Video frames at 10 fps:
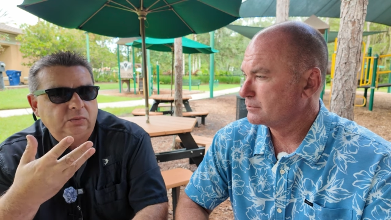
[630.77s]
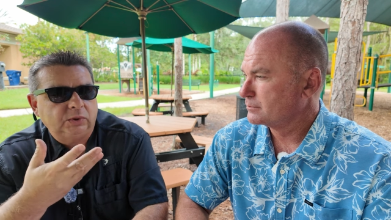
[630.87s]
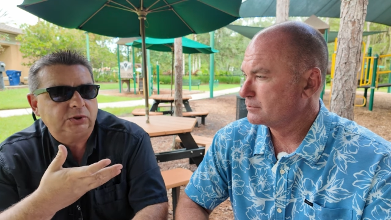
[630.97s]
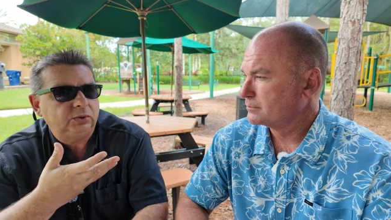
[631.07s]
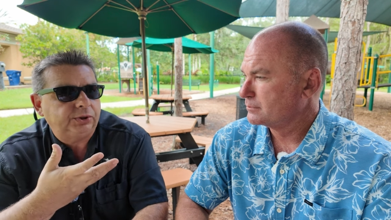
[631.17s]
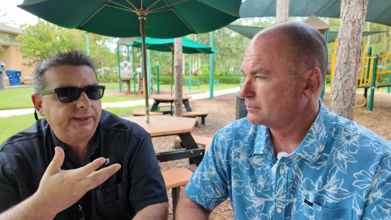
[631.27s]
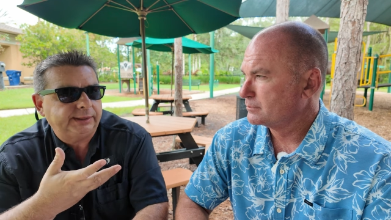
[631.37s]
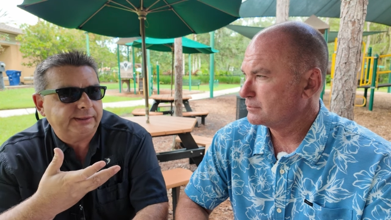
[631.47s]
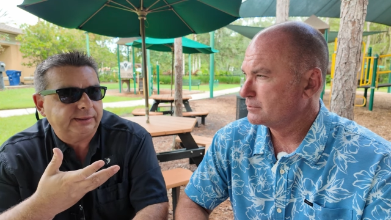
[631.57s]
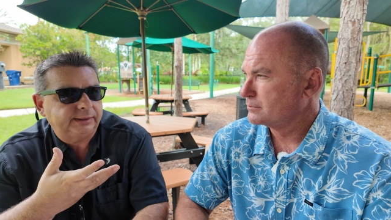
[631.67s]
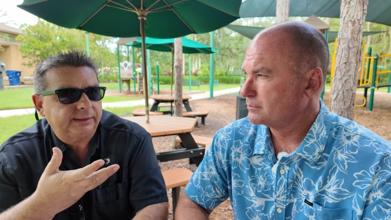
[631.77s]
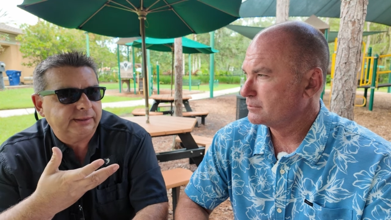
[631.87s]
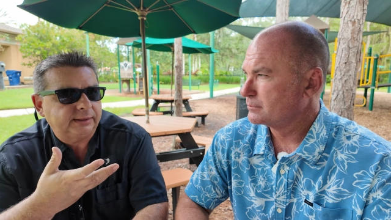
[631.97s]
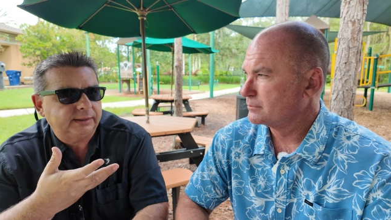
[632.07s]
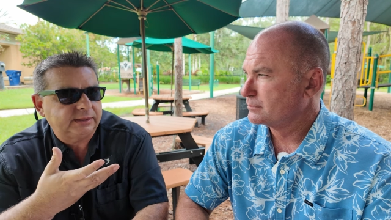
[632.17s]
Speaker 1: what you think
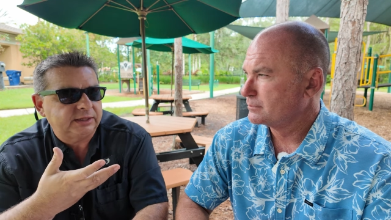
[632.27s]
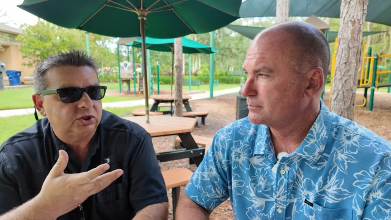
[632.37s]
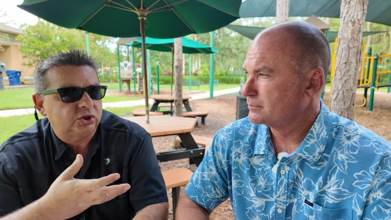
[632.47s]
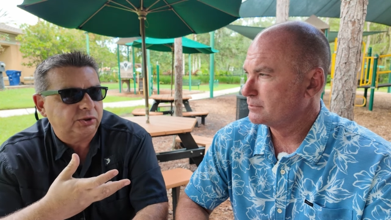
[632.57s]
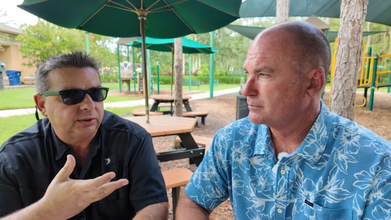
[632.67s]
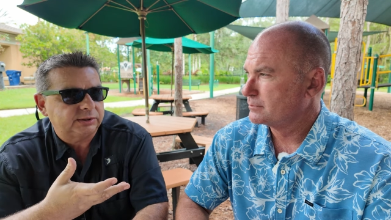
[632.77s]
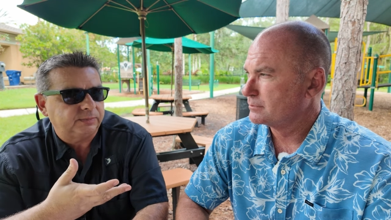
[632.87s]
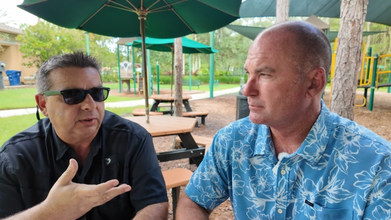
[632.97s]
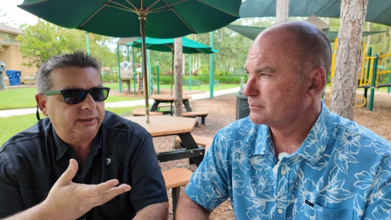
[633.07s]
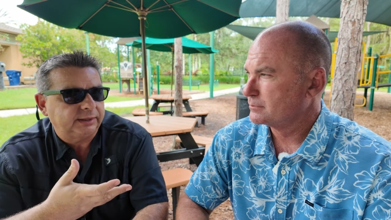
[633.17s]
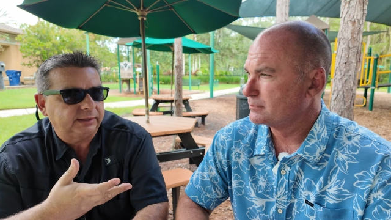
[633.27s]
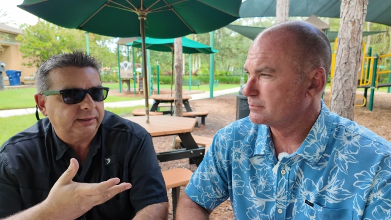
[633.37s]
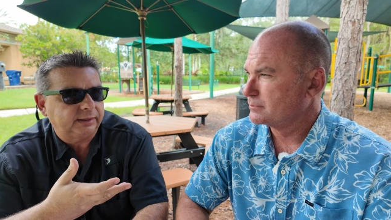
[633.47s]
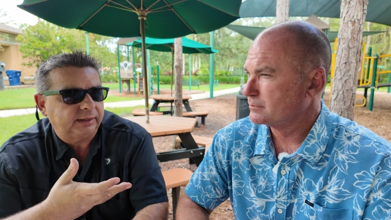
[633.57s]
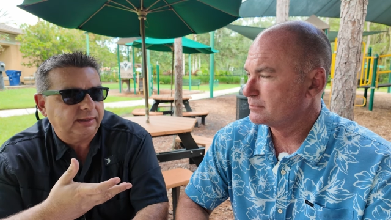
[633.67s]
the insurance market
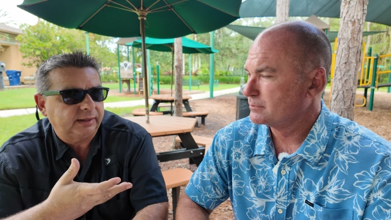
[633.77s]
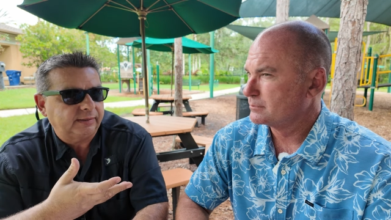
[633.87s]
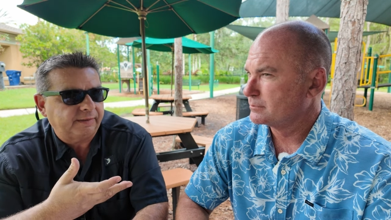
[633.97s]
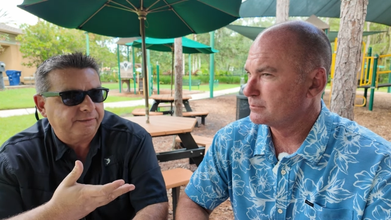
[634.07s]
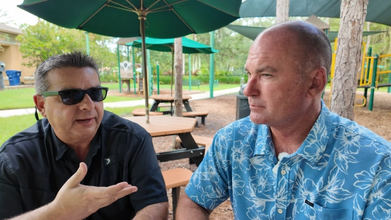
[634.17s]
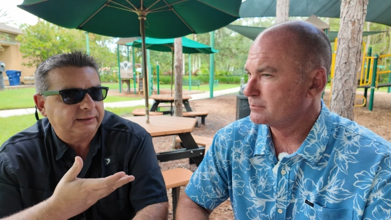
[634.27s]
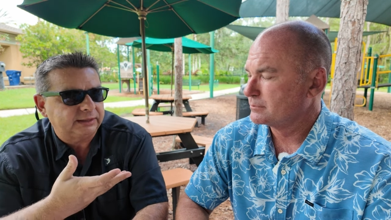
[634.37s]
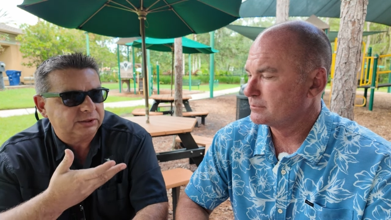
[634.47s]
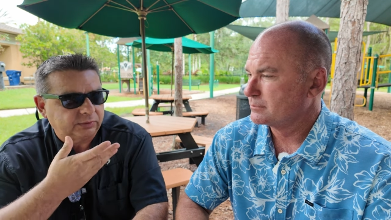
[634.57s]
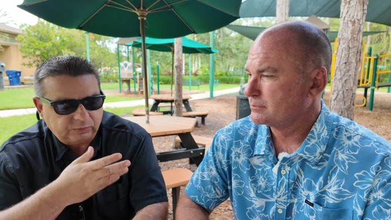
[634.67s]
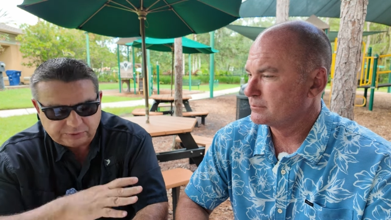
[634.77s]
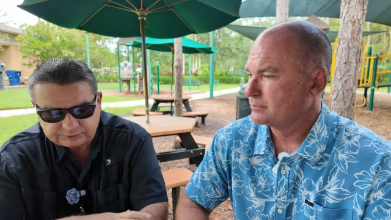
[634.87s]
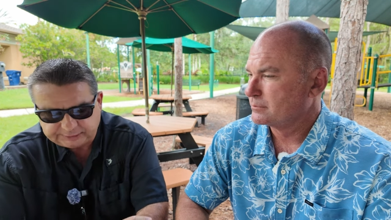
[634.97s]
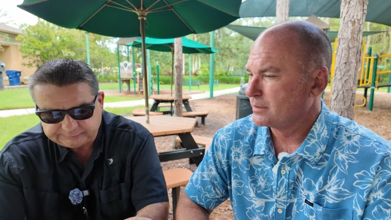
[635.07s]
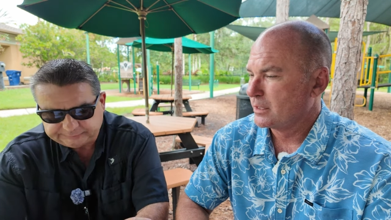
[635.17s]
effect is on real
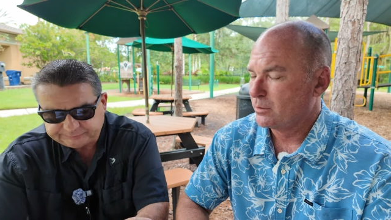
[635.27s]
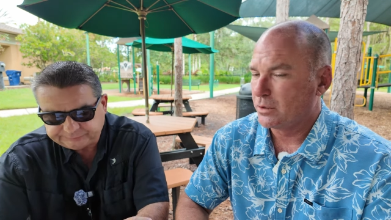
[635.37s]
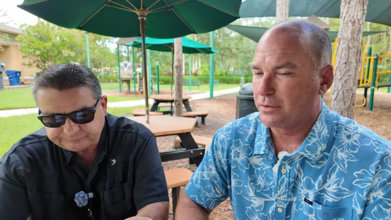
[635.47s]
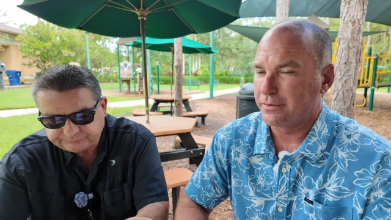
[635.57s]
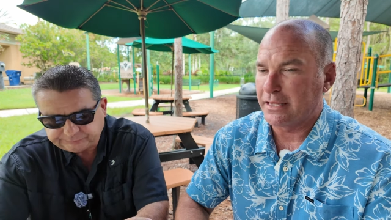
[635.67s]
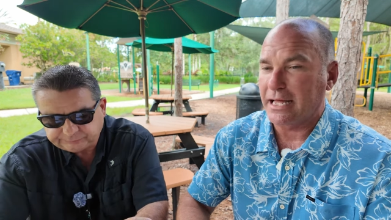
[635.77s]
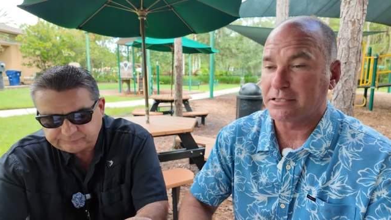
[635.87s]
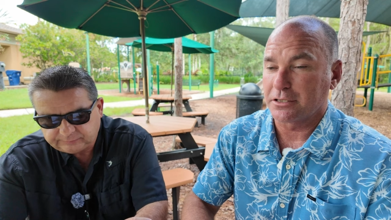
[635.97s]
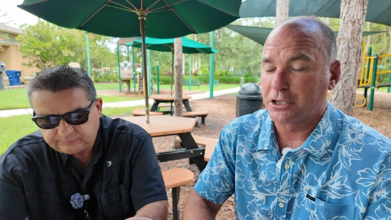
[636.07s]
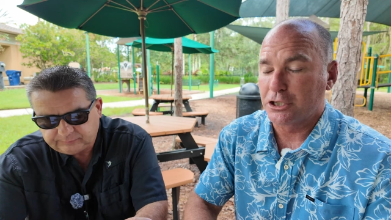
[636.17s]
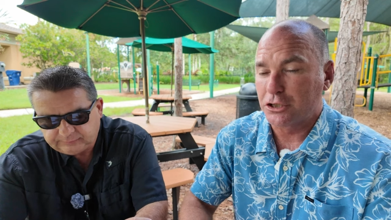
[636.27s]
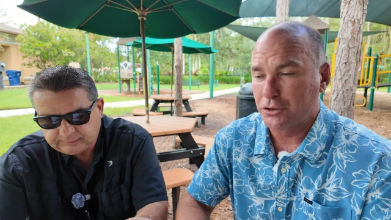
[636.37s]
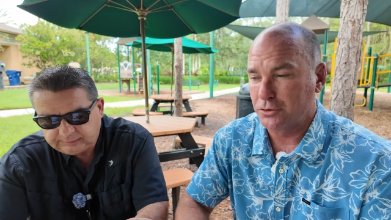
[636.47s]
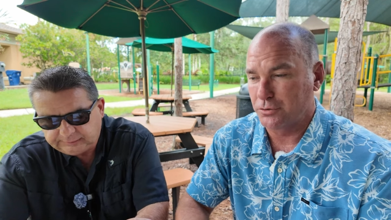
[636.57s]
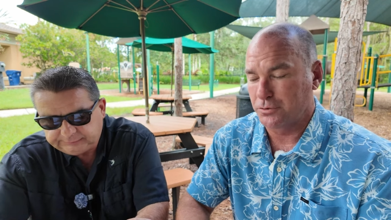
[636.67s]
Speaker 2: estate. Well, that's a
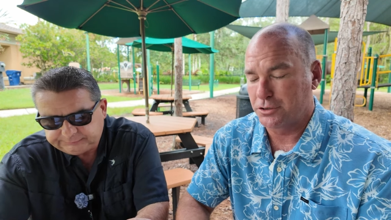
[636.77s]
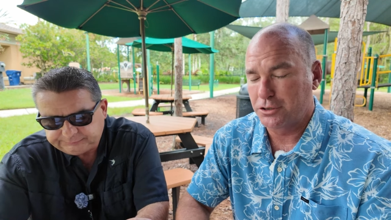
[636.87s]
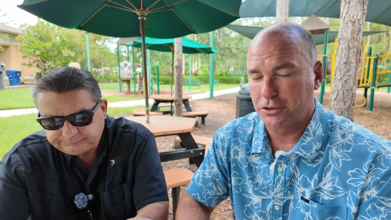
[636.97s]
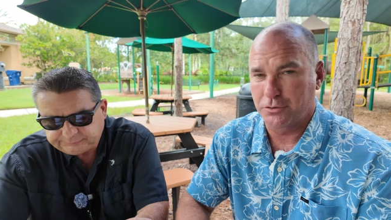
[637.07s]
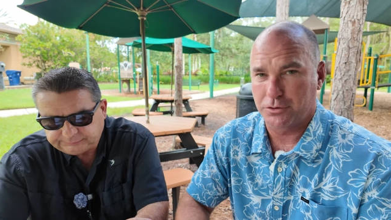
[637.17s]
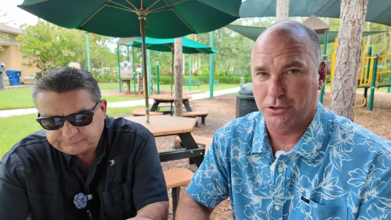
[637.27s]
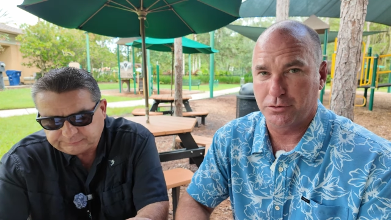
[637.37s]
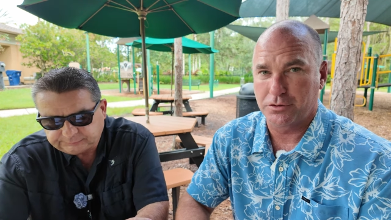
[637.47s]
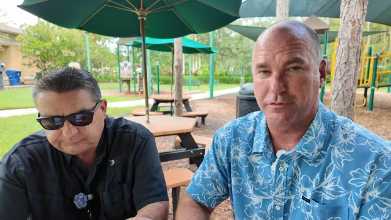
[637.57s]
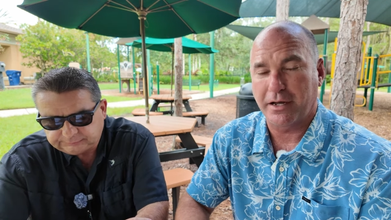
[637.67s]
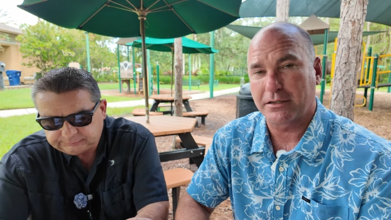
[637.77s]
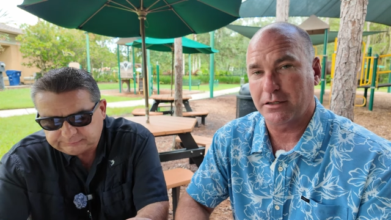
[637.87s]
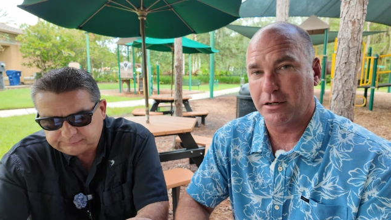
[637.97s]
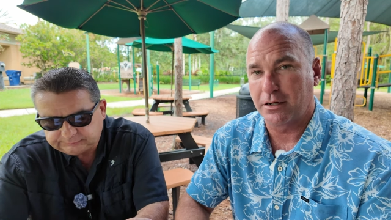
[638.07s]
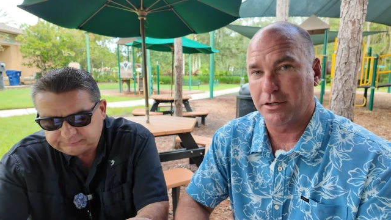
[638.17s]
huge, huge, huge
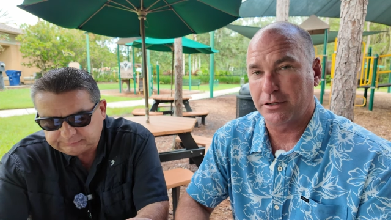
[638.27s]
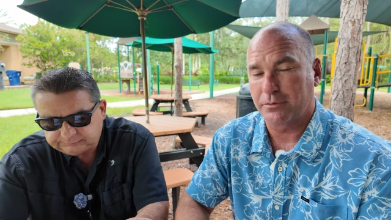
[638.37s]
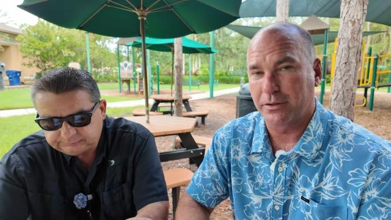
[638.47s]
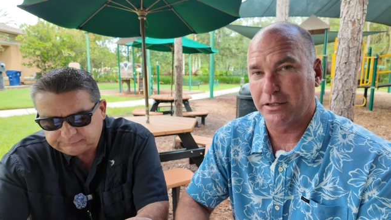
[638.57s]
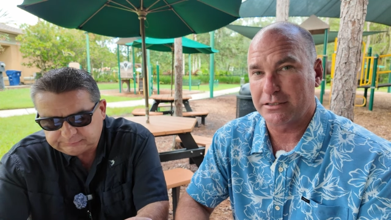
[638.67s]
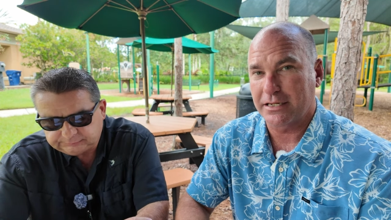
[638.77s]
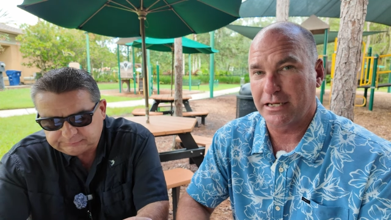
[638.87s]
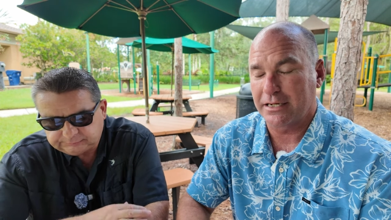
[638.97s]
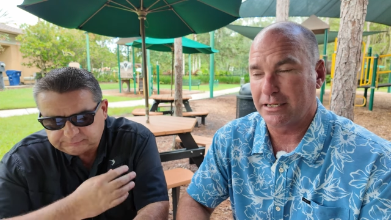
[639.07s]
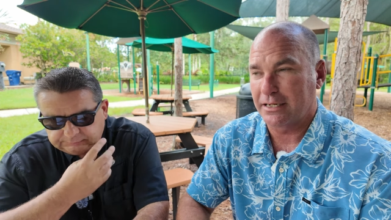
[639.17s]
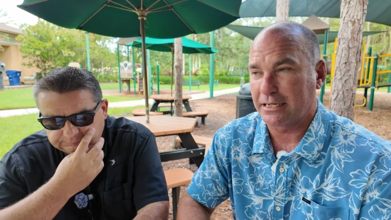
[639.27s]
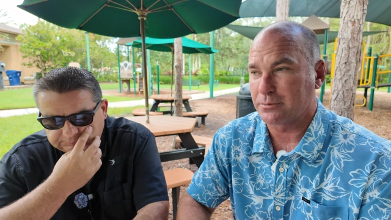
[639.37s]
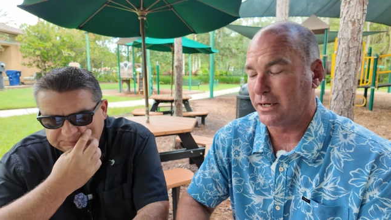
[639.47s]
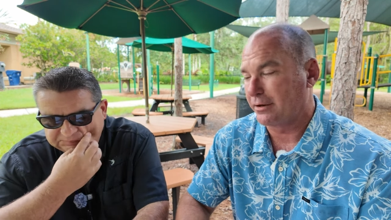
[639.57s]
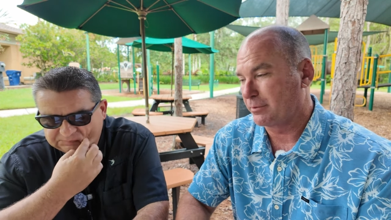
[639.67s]
effect on real estate, and
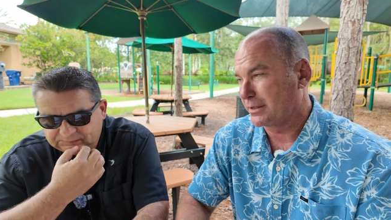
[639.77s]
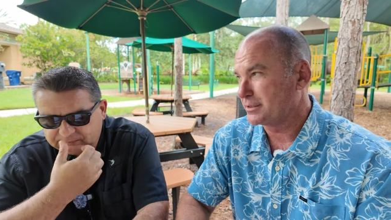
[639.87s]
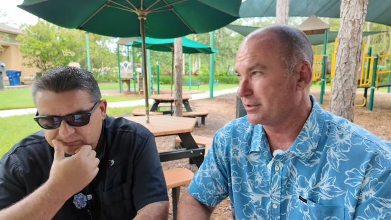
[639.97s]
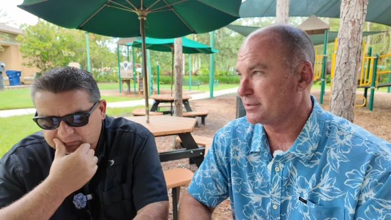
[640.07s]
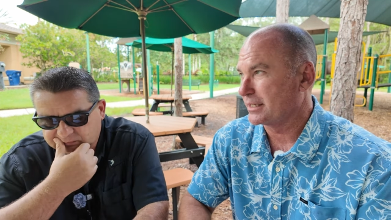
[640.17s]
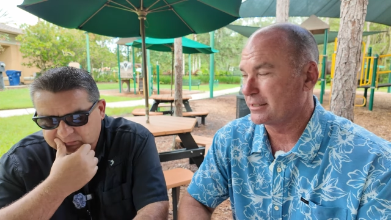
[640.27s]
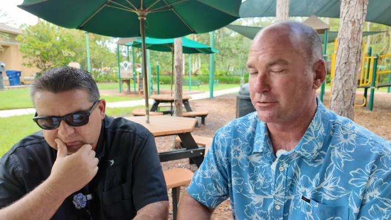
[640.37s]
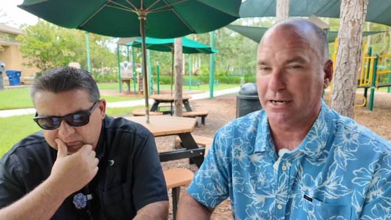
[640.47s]
that's why everybody's, you know, saying